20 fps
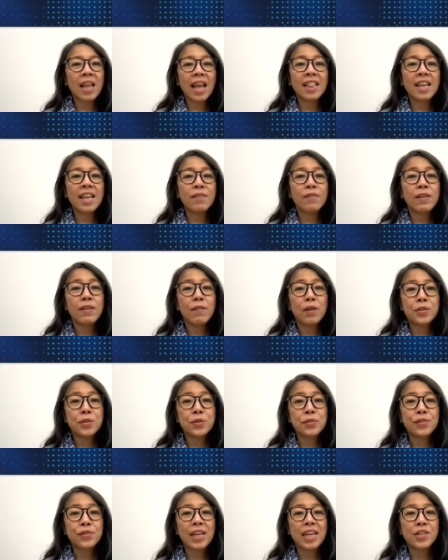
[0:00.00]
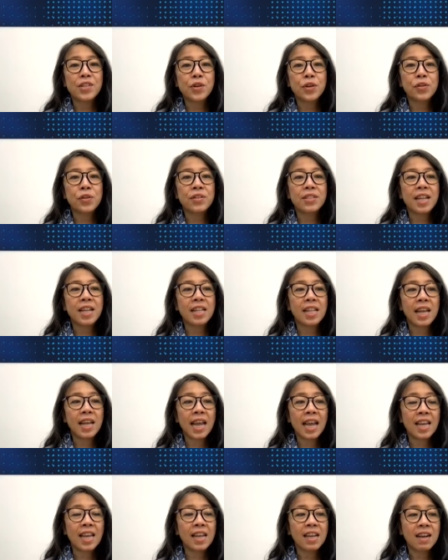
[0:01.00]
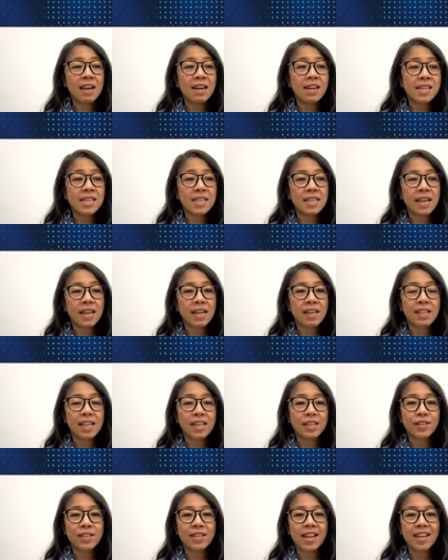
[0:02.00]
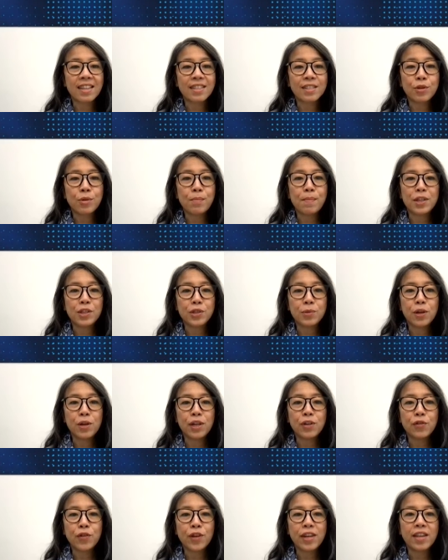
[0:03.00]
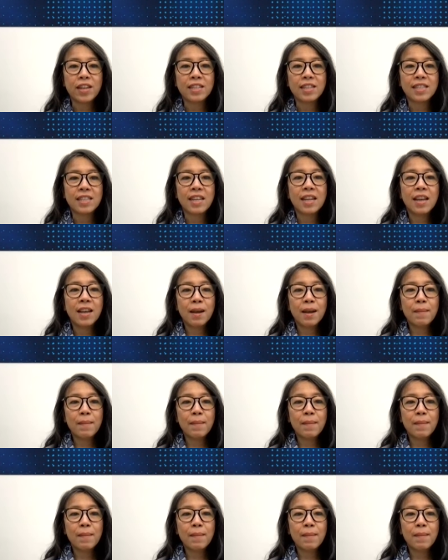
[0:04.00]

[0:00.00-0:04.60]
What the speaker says: And then we want to reintroduce that, hey guys, like that's like so much more ingredients,